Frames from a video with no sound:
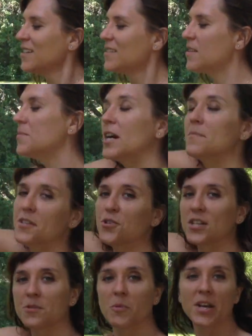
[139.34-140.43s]
Sometimes the
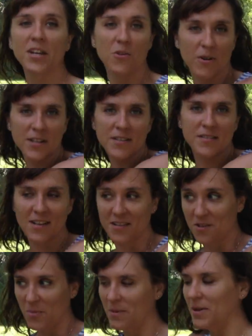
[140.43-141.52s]
trees will make noise, as
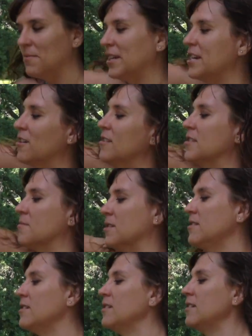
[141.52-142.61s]
you may be able to hear on this one.